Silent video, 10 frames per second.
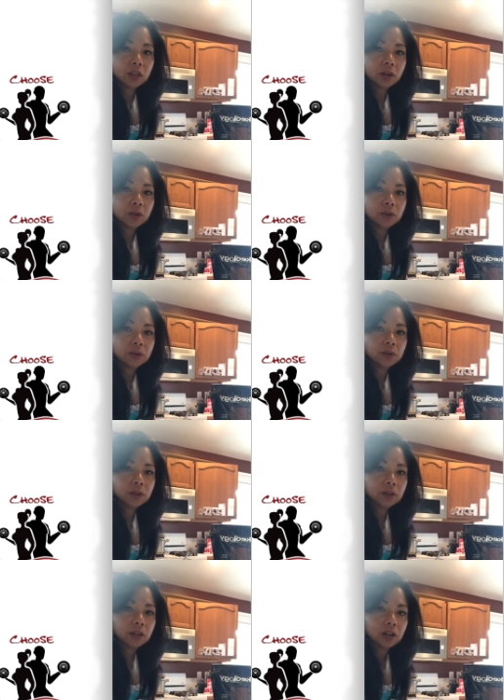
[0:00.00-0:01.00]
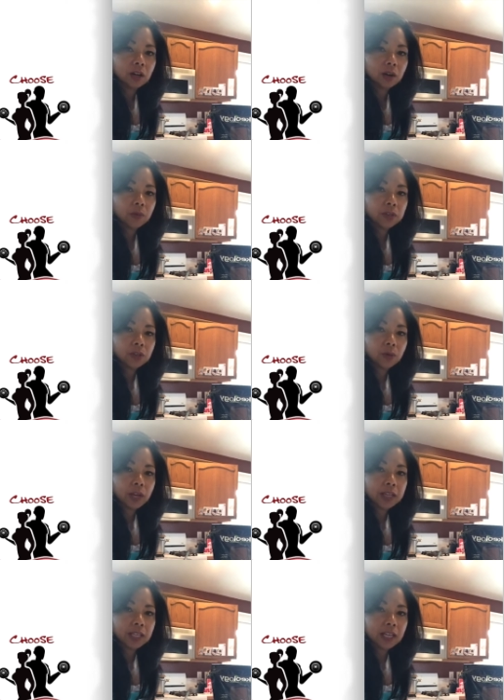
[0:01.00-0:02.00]
go. I wonder
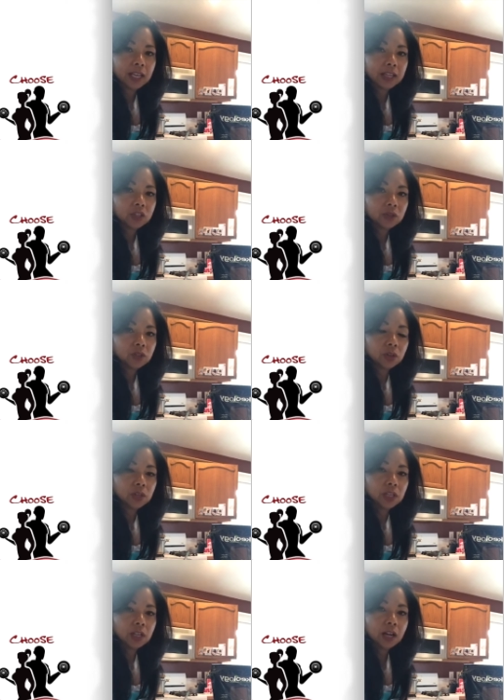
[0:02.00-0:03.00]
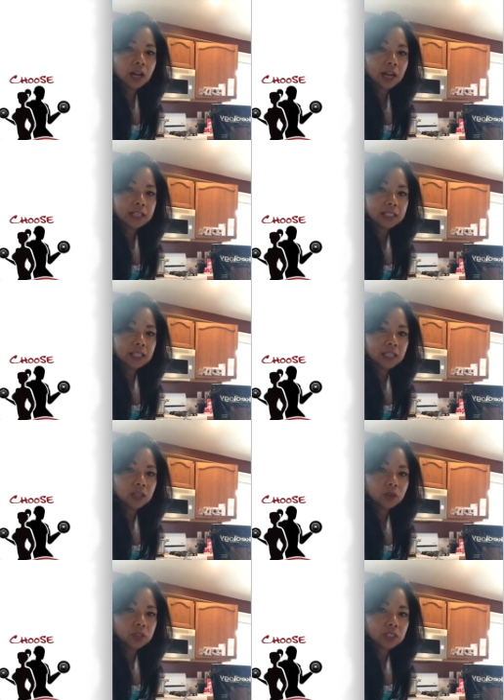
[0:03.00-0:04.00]
why I can't add you, Jody. I see
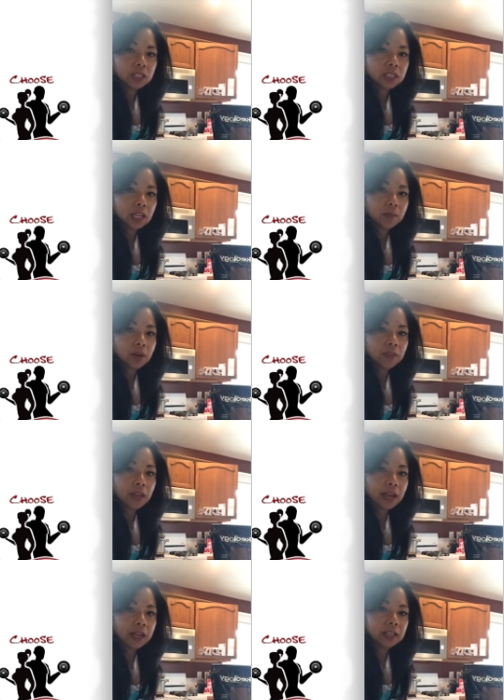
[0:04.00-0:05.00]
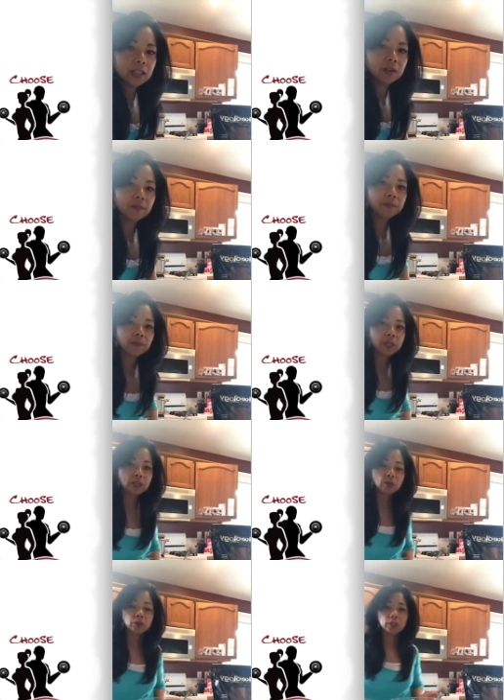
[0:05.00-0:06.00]
Christy's name on the adding, but I
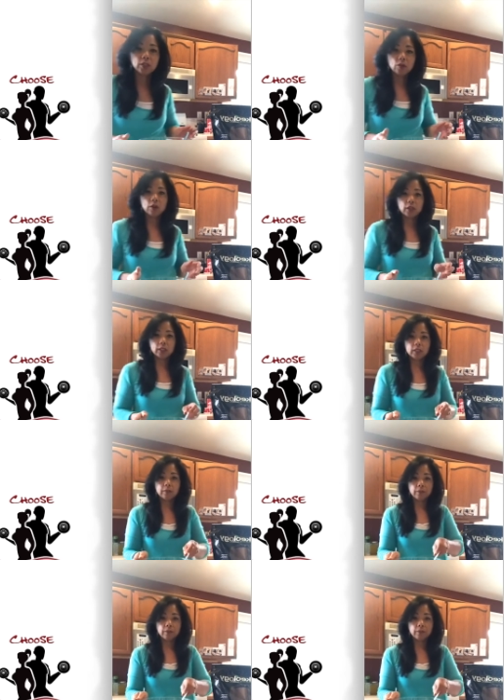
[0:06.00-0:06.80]
don't see yours.